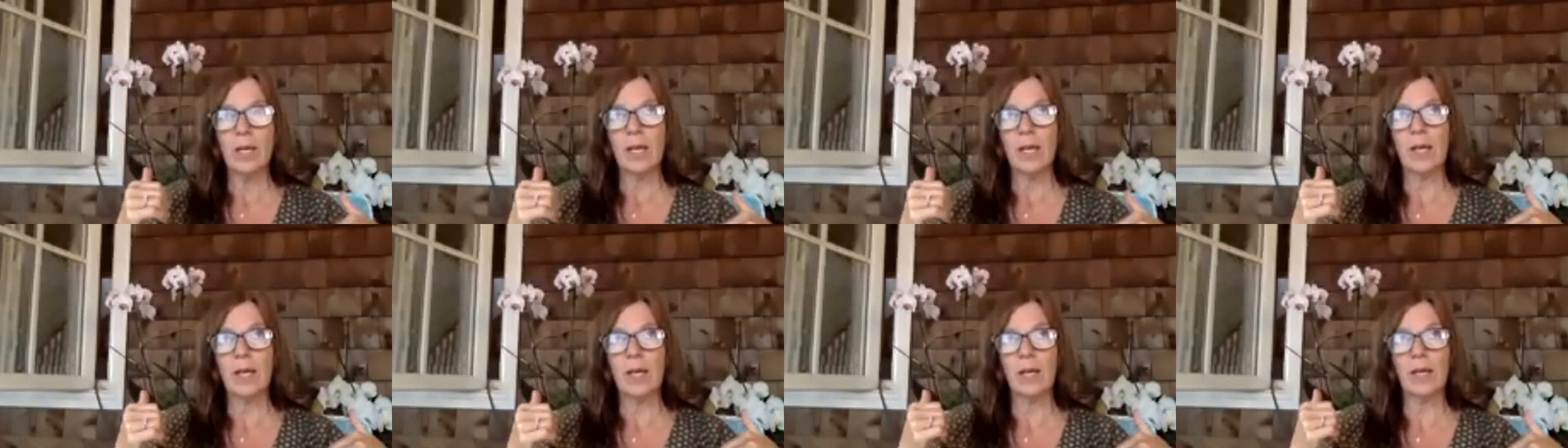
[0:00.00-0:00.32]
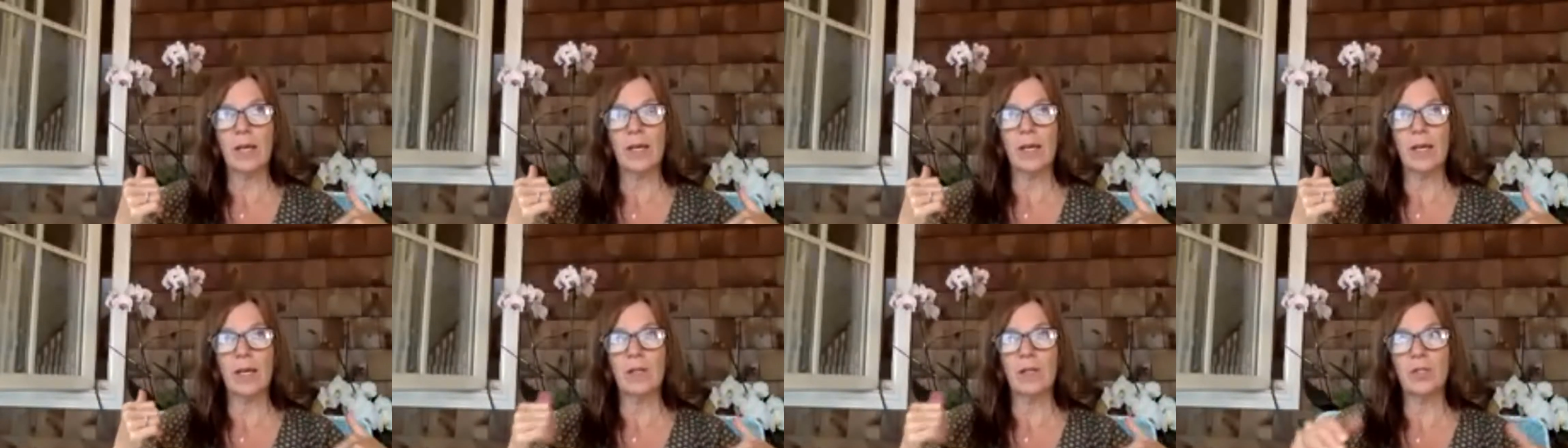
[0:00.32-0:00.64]

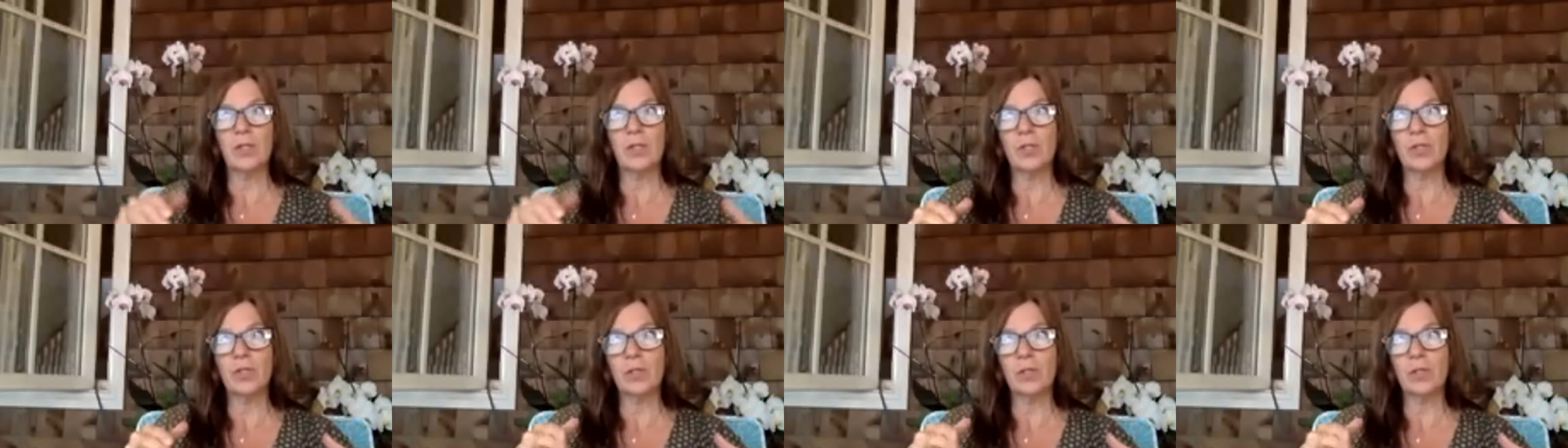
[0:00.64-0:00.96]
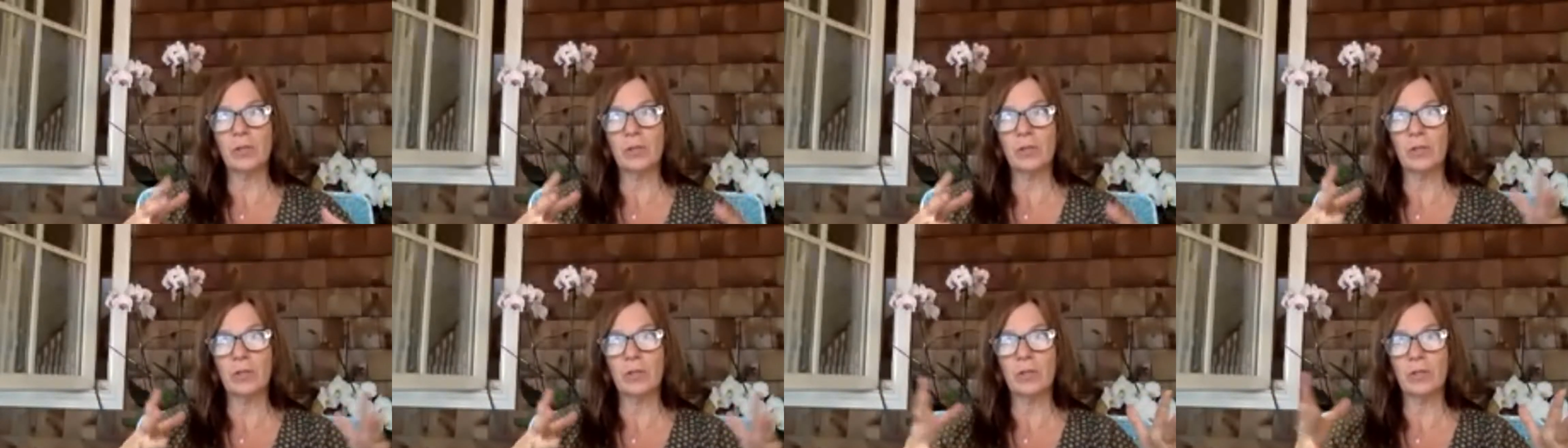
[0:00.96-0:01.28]
and
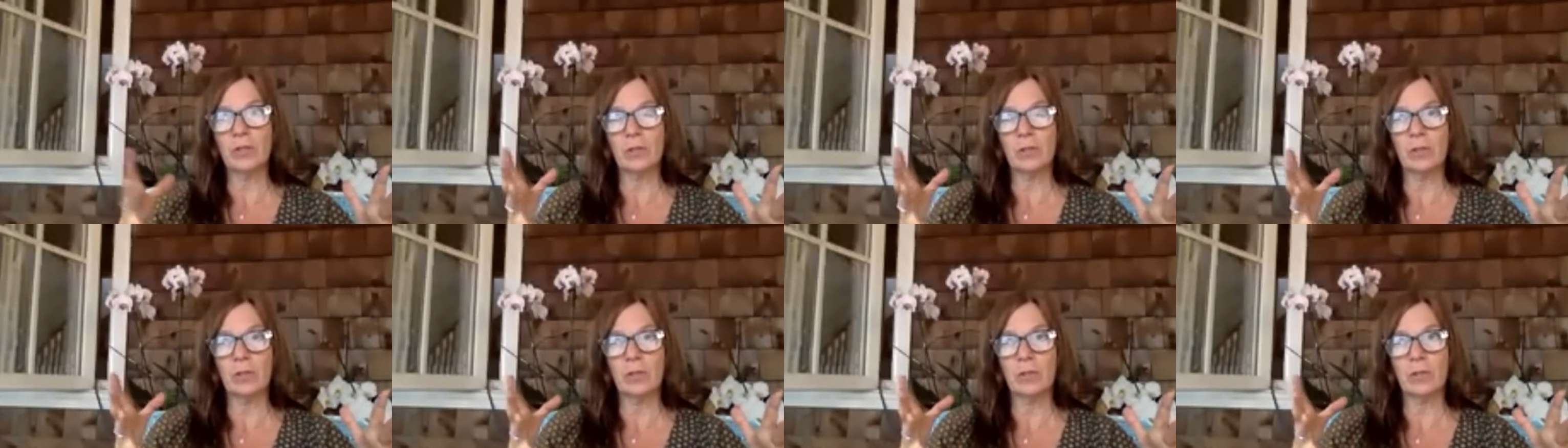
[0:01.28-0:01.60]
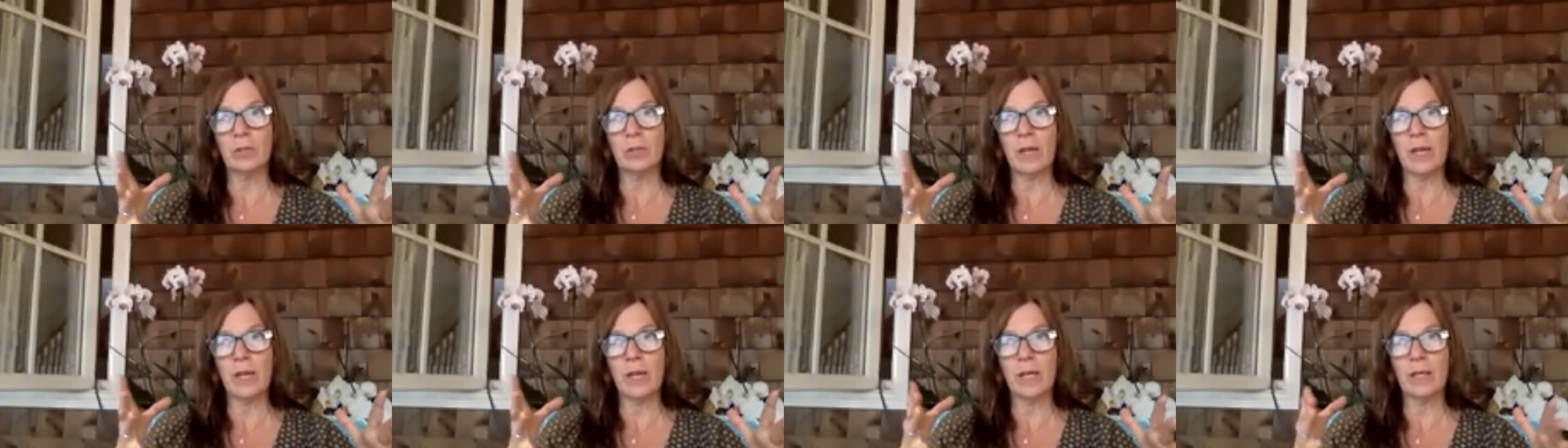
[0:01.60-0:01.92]

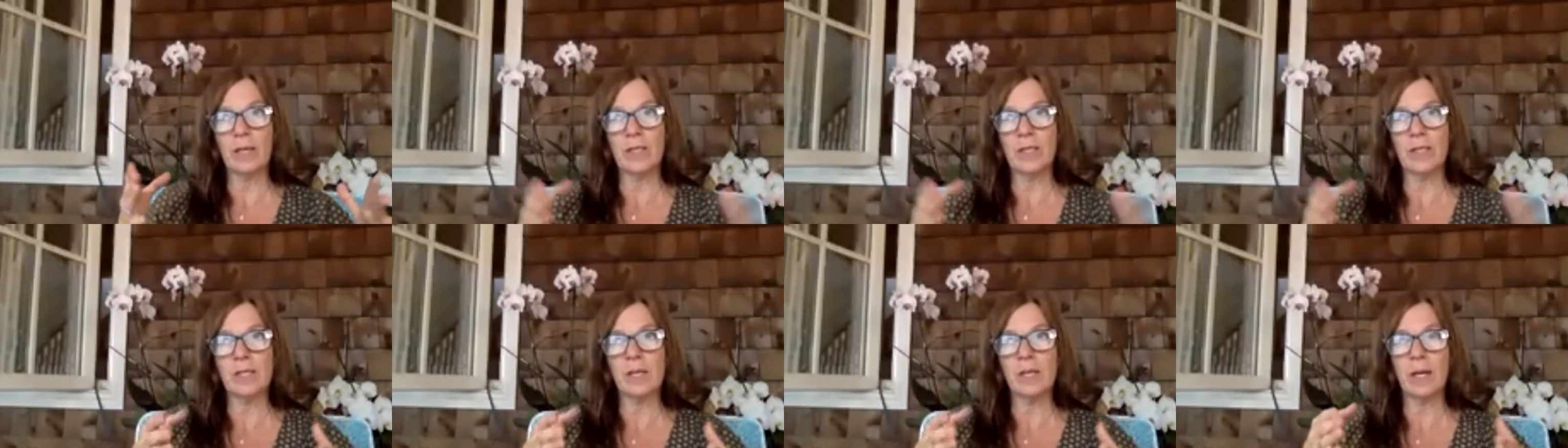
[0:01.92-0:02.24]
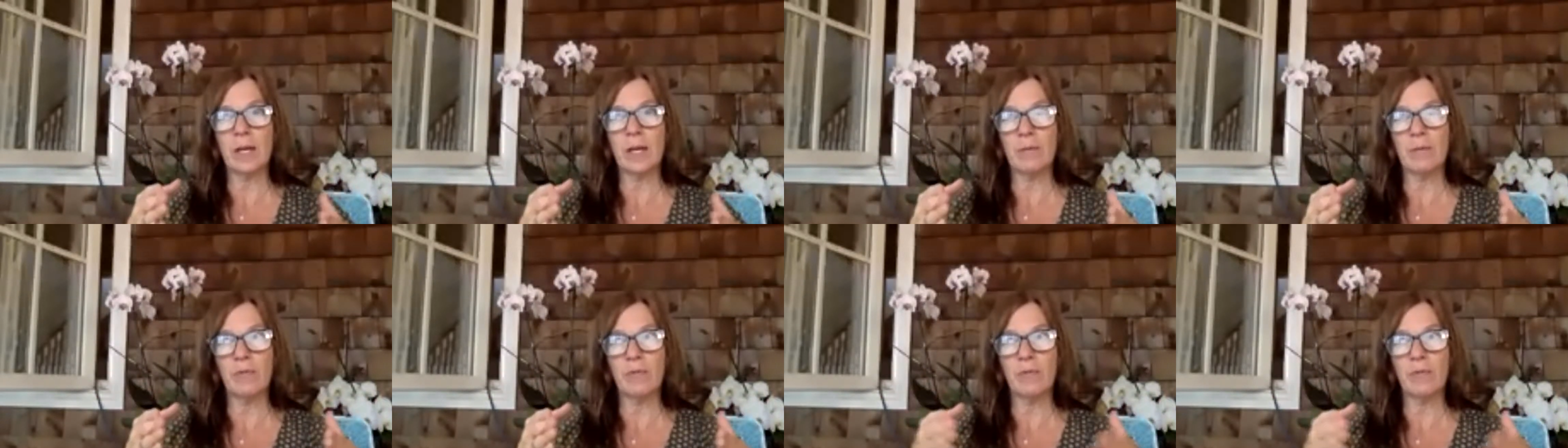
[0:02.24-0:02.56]
the enzyme